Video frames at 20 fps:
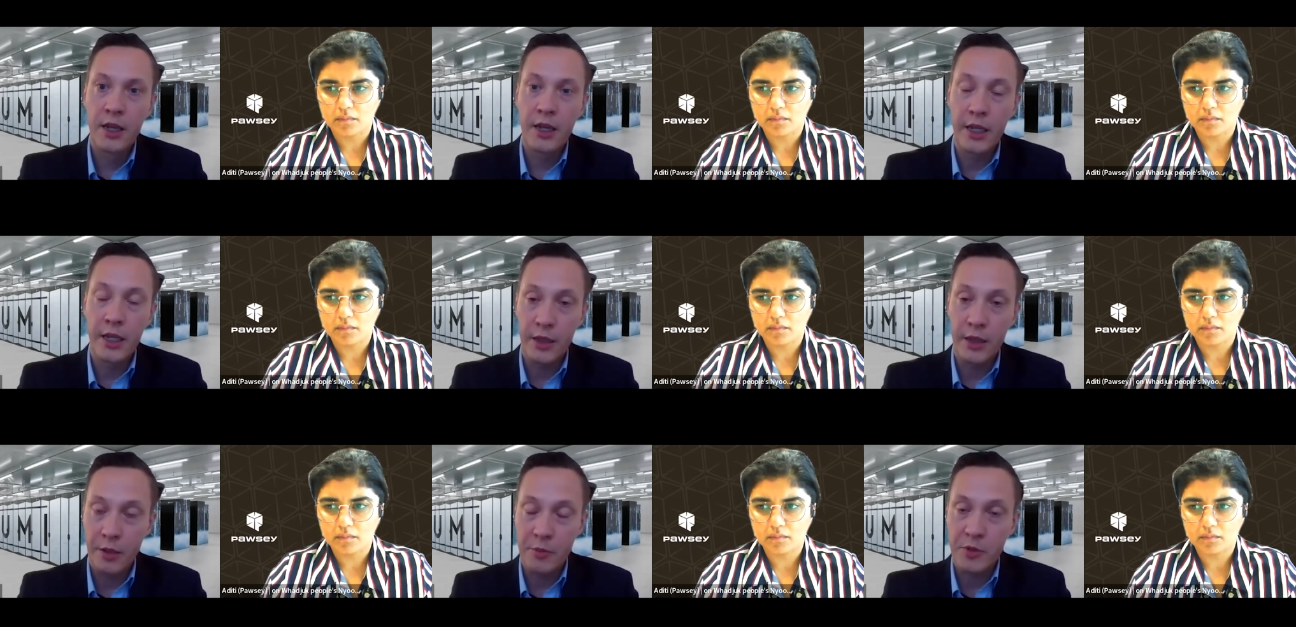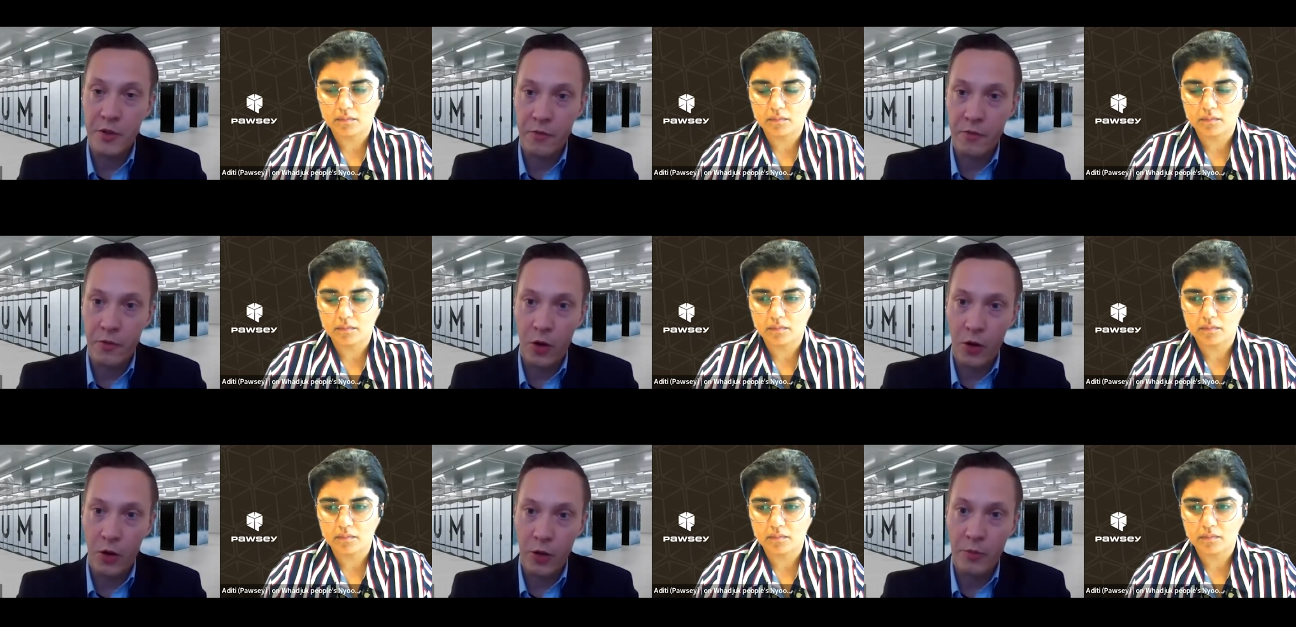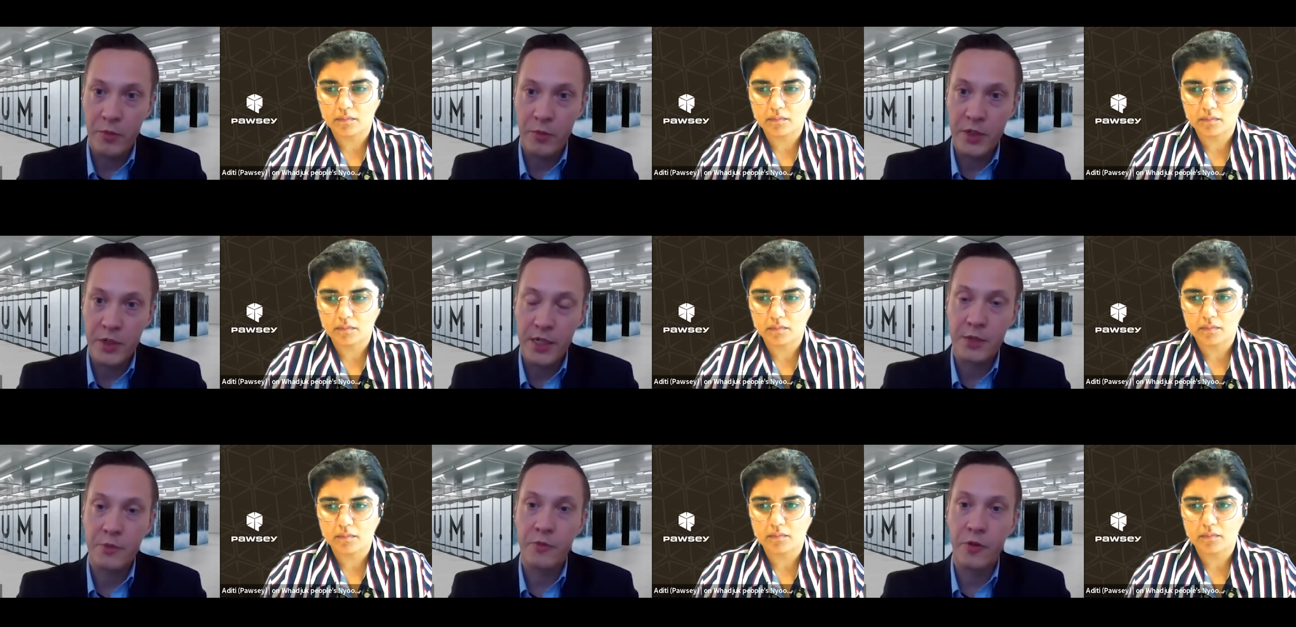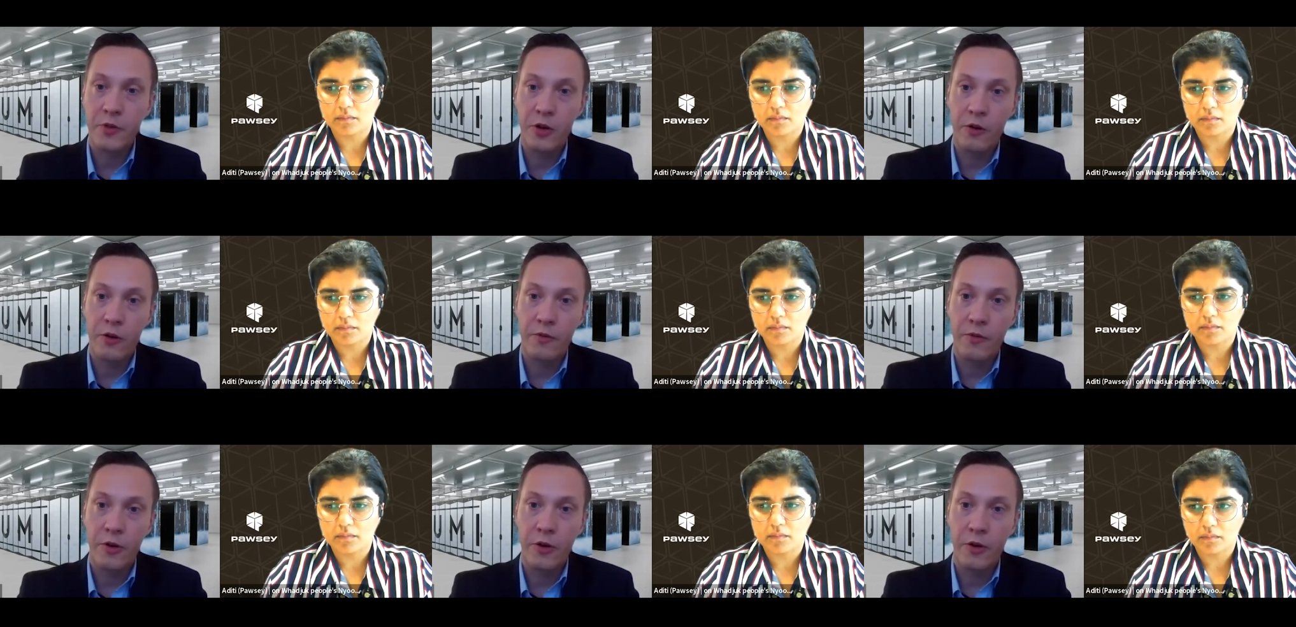Speaker 1: in terms of volume, just
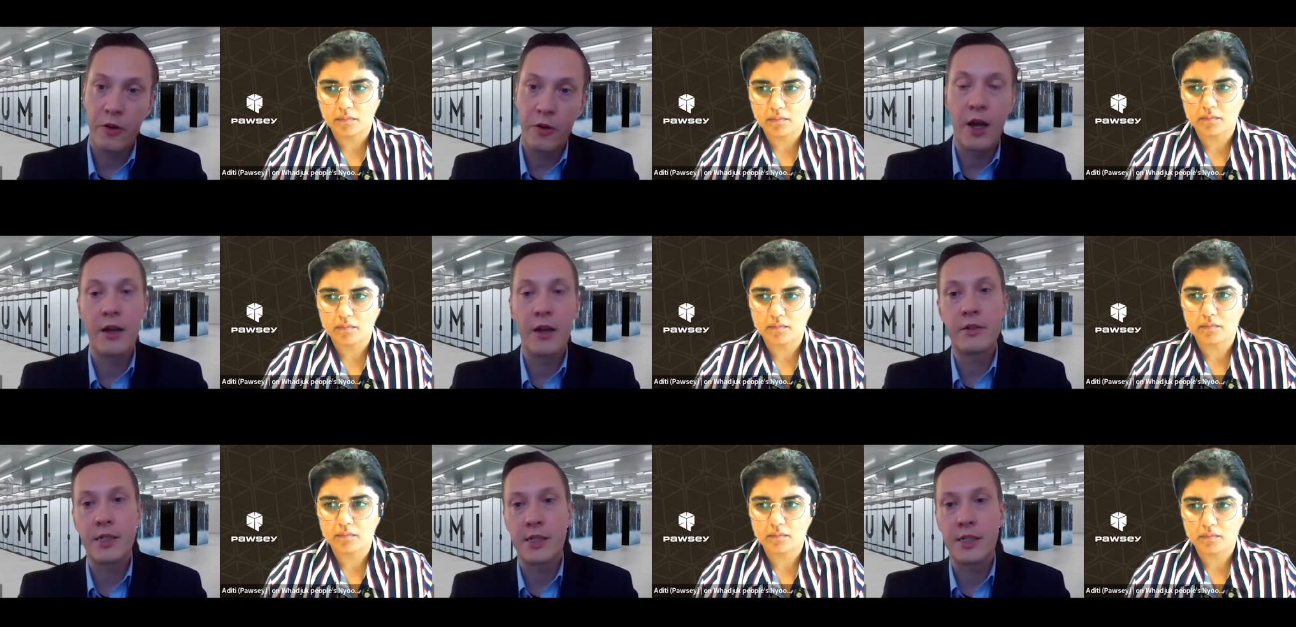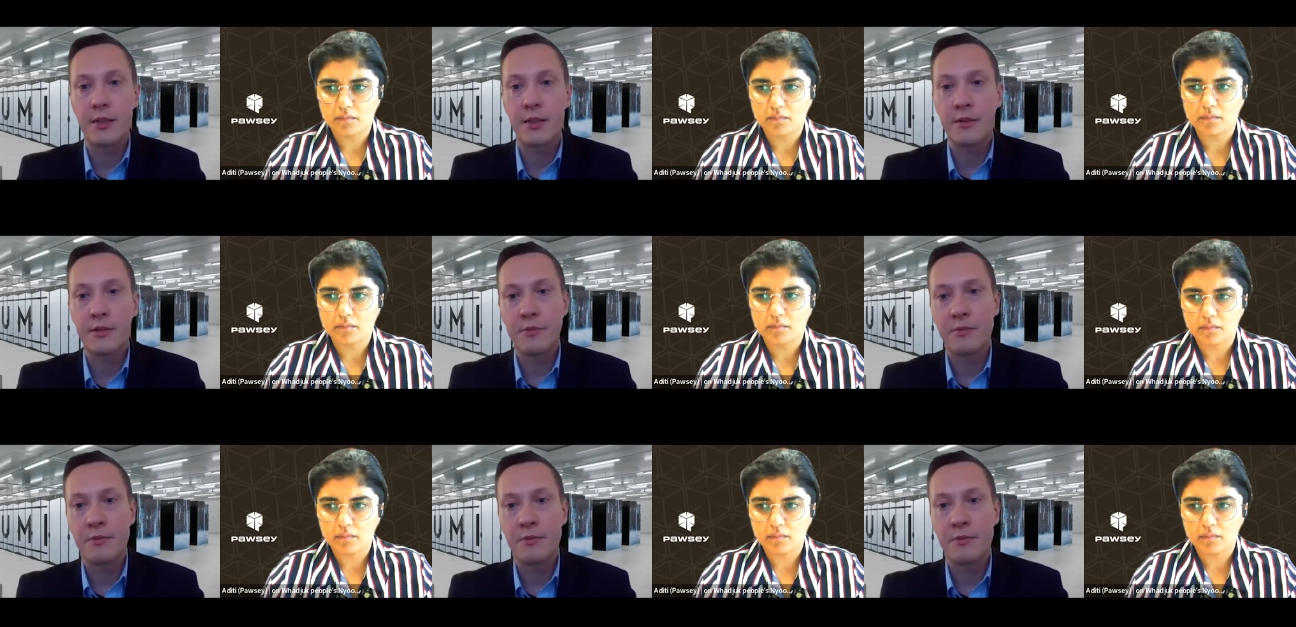for, for just